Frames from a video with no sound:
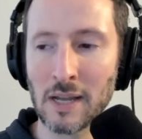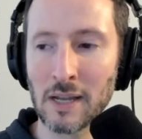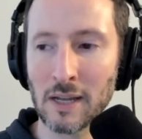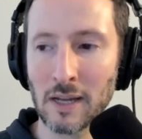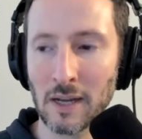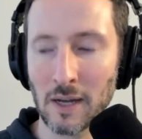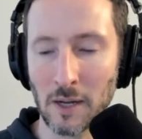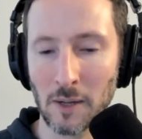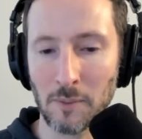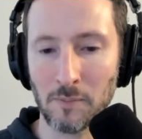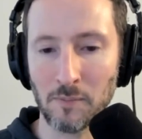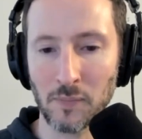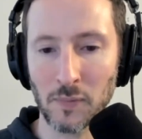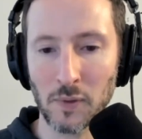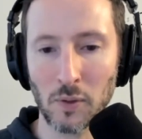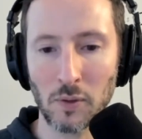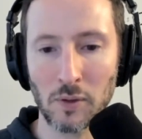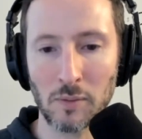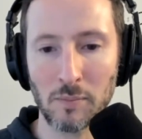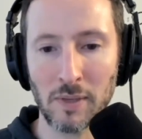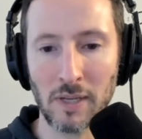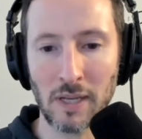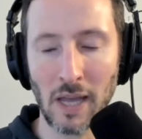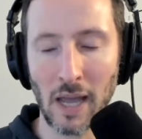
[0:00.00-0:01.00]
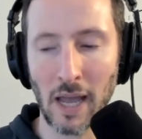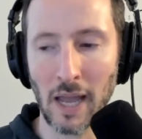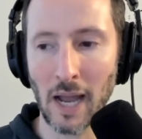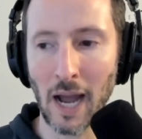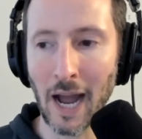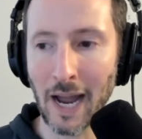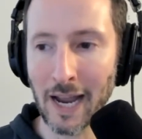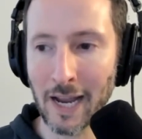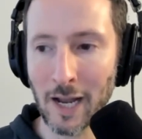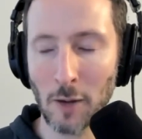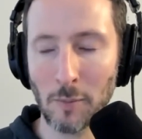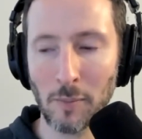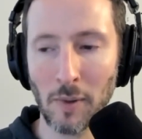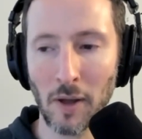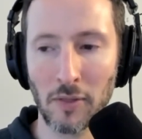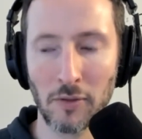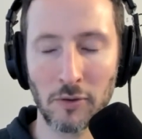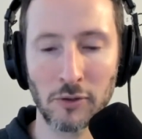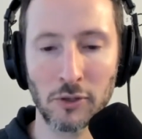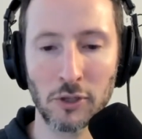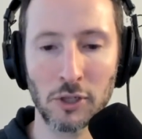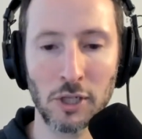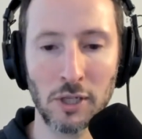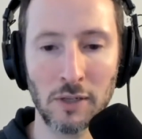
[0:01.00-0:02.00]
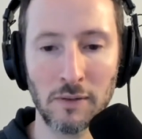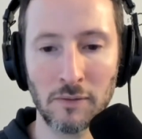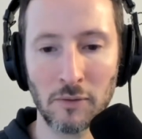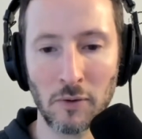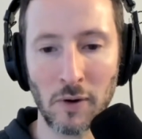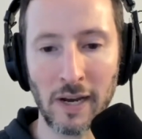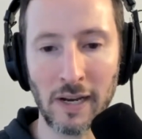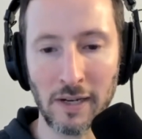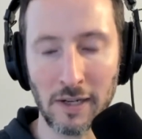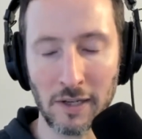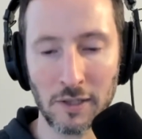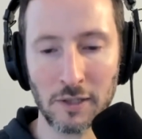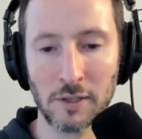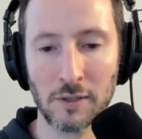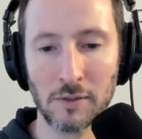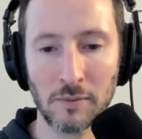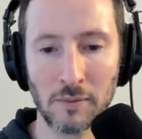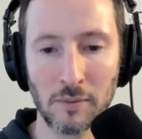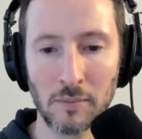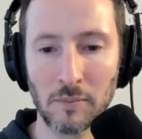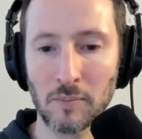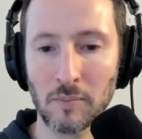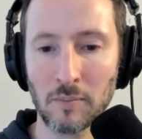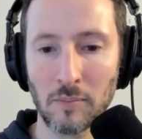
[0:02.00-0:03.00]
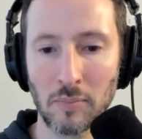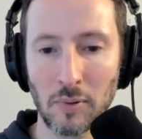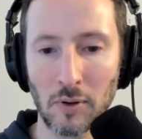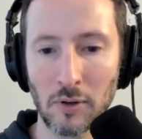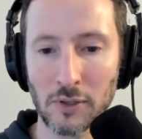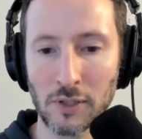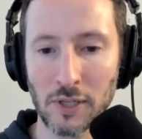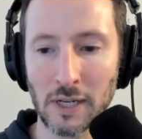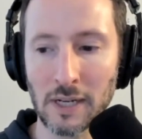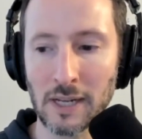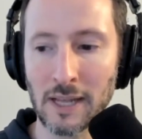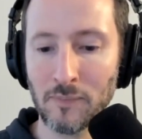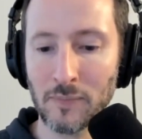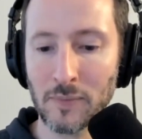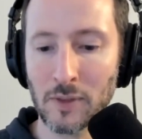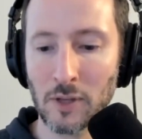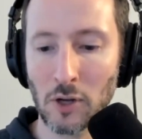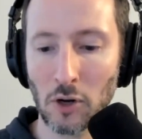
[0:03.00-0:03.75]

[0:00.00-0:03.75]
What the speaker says: You could be I help others achieve greatness person.